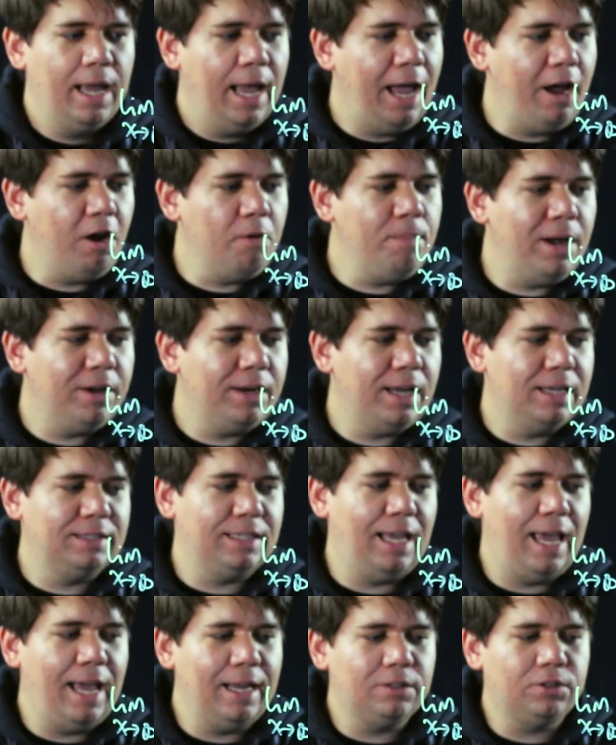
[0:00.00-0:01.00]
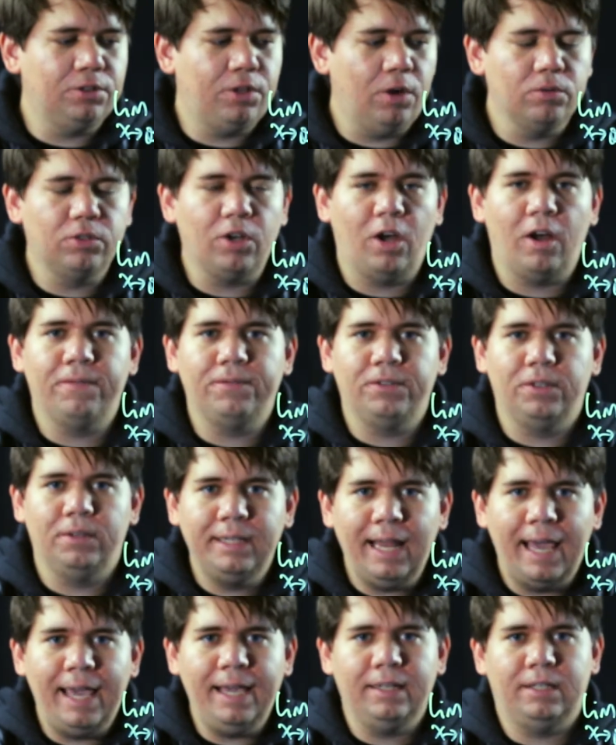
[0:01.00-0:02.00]
How about as x goes off to
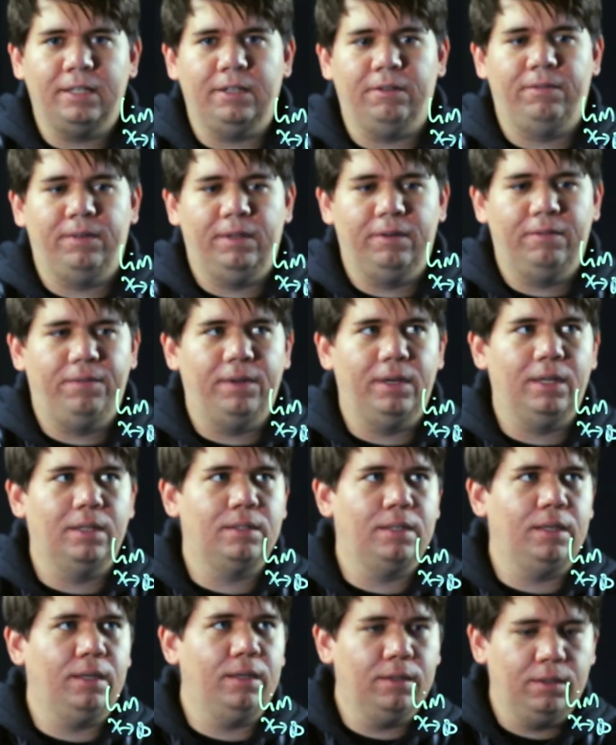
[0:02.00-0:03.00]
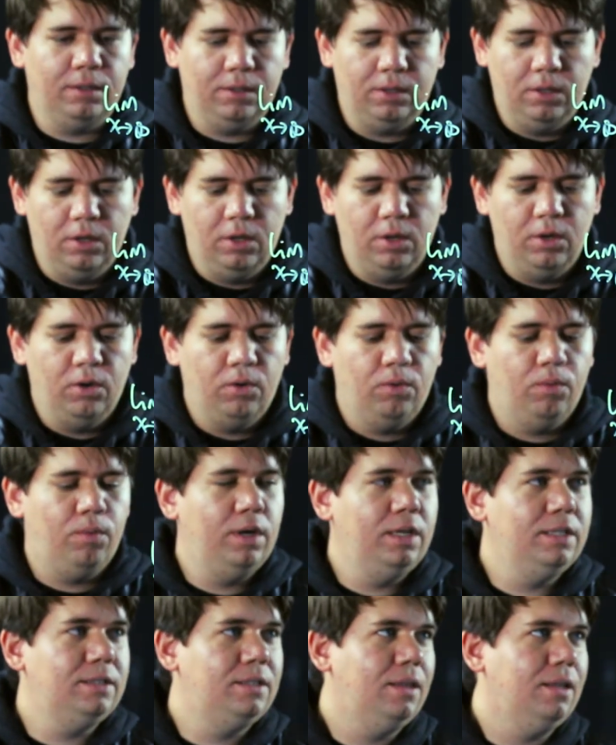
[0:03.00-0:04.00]
negative infinity?
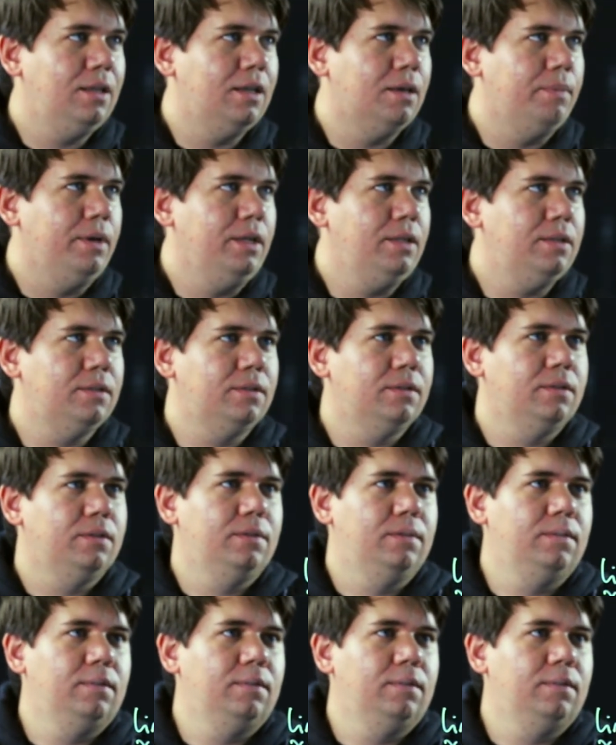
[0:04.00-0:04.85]
What is the limit